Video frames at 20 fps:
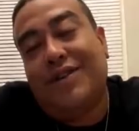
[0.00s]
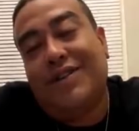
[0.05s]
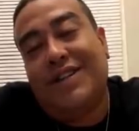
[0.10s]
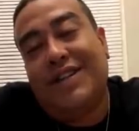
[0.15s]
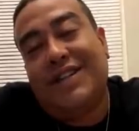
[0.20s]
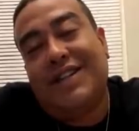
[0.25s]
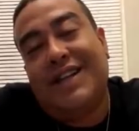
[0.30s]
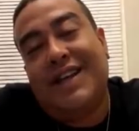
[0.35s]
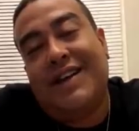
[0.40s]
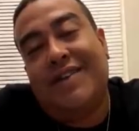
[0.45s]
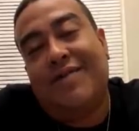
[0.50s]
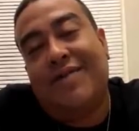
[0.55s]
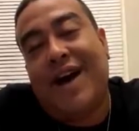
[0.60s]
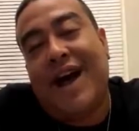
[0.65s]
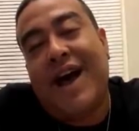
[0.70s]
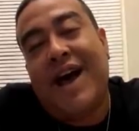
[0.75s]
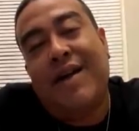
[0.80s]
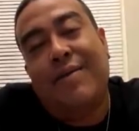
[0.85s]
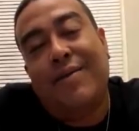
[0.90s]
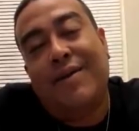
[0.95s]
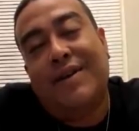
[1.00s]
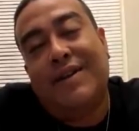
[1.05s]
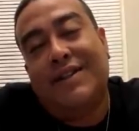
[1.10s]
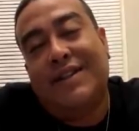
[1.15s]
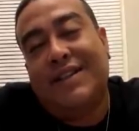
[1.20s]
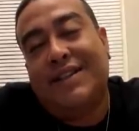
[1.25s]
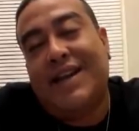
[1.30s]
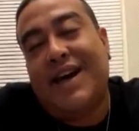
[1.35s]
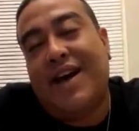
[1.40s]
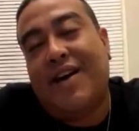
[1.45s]
just let it ride because
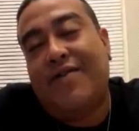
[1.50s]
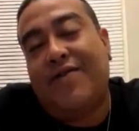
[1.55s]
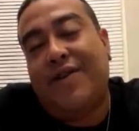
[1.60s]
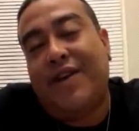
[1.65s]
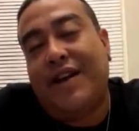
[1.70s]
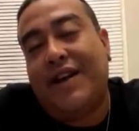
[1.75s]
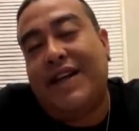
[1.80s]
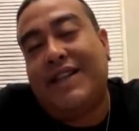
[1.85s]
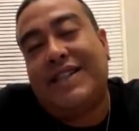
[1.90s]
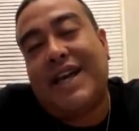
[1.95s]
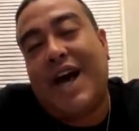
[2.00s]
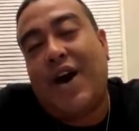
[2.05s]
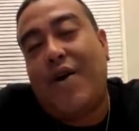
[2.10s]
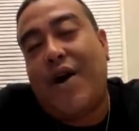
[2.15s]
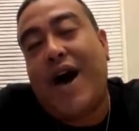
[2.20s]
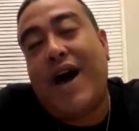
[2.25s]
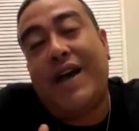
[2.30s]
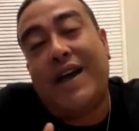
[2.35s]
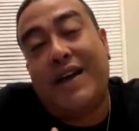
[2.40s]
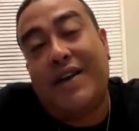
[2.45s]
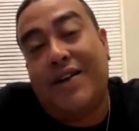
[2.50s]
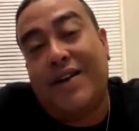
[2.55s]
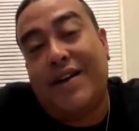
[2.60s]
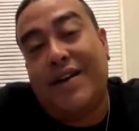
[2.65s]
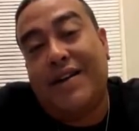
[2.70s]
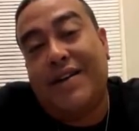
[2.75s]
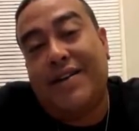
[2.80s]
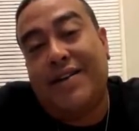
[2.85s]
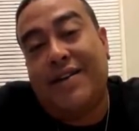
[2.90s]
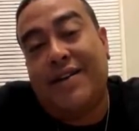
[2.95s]
that's how I feel. That's how I hear
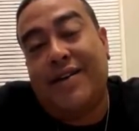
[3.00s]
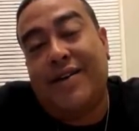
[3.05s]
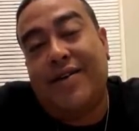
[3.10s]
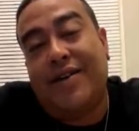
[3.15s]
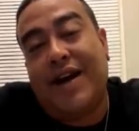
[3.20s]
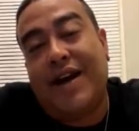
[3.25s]
it.